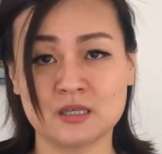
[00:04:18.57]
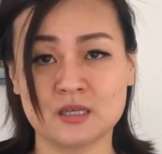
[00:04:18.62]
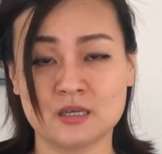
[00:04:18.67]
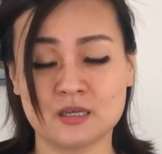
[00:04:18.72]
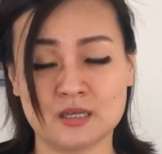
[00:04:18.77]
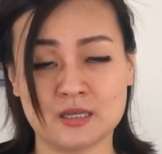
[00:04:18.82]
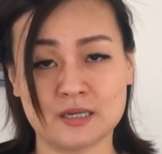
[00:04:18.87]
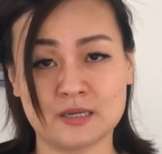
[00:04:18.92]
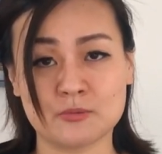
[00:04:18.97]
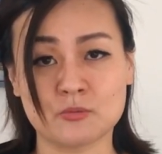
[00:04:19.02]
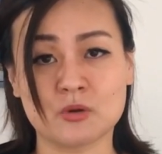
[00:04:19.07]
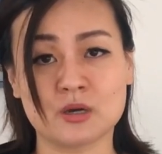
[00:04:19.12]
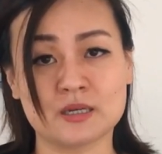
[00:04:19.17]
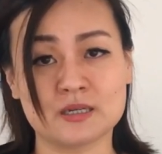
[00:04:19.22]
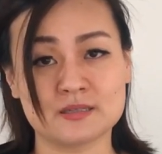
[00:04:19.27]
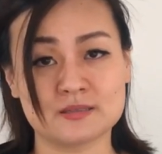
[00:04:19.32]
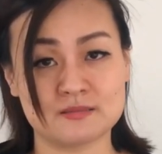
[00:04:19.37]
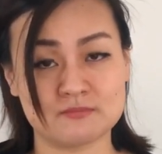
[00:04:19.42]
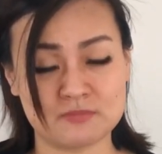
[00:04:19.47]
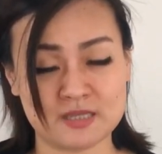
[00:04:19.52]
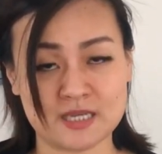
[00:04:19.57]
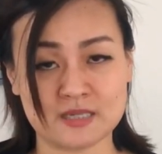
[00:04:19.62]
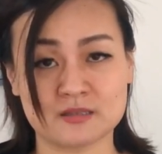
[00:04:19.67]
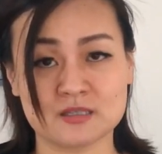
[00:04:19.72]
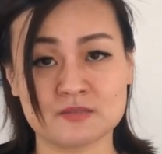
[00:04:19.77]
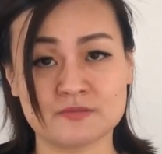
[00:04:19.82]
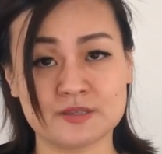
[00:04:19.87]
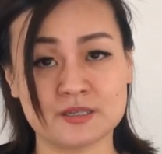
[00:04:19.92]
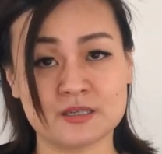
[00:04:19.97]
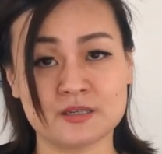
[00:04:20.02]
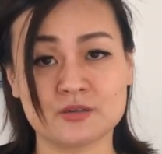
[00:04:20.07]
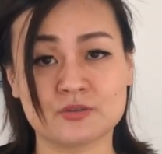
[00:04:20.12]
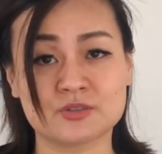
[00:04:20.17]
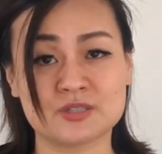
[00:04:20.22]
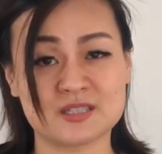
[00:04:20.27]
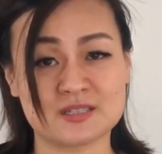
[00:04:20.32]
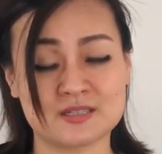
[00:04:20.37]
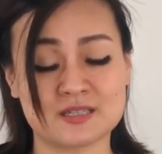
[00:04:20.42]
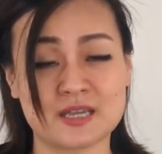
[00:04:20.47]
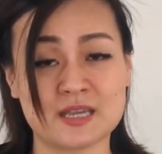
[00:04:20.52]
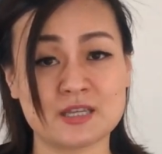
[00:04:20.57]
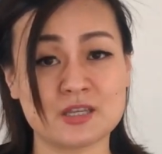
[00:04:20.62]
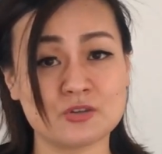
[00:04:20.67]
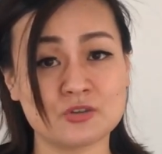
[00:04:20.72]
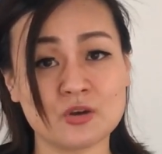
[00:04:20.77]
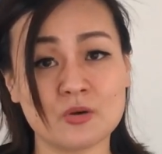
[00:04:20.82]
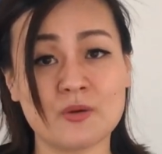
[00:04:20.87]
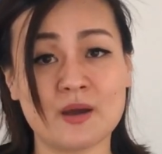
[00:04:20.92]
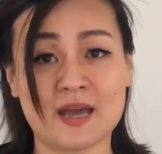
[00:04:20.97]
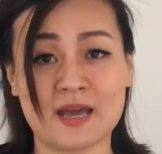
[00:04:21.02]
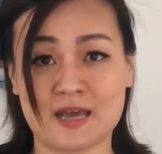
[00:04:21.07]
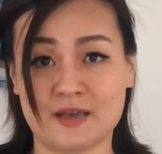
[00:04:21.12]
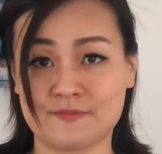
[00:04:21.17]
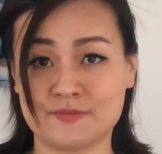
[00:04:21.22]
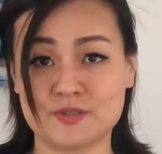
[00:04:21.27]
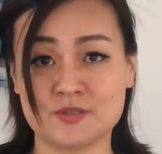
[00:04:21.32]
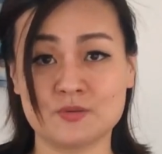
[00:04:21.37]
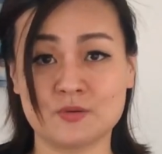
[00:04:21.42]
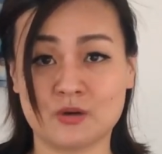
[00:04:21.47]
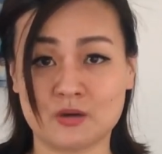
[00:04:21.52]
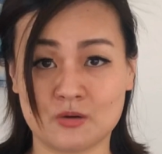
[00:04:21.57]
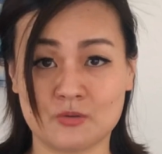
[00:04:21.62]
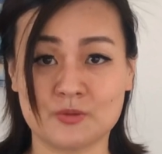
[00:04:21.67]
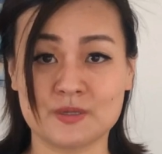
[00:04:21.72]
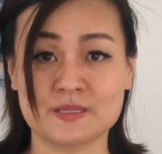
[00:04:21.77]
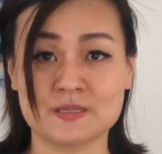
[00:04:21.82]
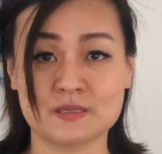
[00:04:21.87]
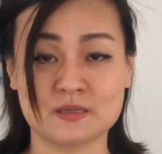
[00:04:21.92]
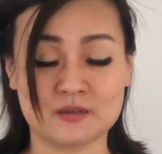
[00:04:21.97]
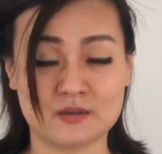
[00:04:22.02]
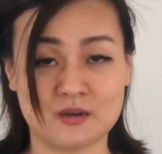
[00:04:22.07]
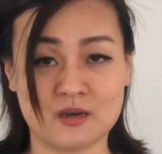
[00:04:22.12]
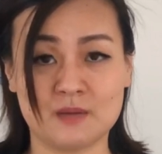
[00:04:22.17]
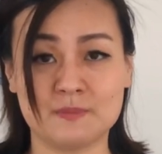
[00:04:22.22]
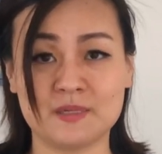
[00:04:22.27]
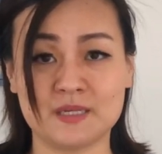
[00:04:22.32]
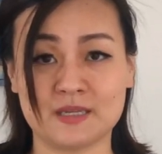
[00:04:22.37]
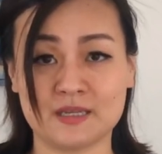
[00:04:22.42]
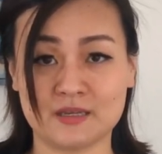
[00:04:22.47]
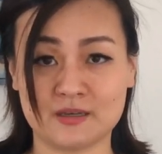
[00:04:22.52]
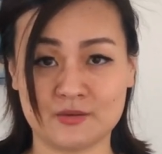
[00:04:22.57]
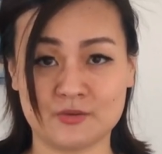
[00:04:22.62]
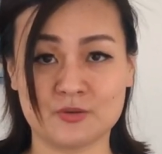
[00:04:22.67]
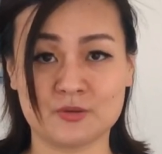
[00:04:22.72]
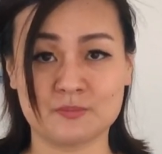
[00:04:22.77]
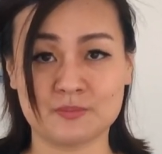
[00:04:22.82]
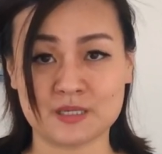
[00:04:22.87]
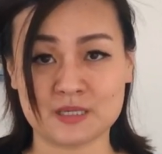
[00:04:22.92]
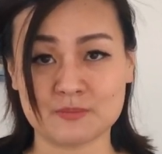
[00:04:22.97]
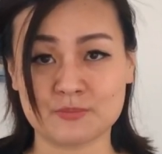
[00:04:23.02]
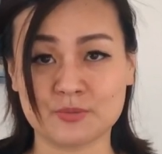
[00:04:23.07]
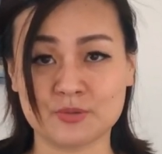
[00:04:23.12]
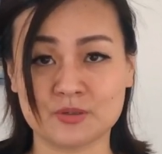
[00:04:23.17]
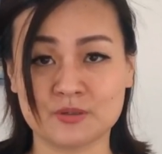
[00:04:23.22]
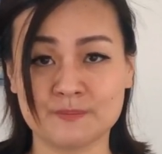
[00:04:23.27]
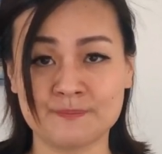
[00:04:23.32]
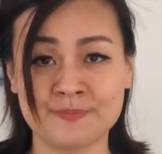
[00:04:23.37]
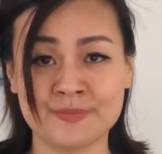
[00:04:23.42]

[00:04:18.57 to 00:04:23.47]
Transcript: And I want to take this video to say you don't have to always accommodate other people.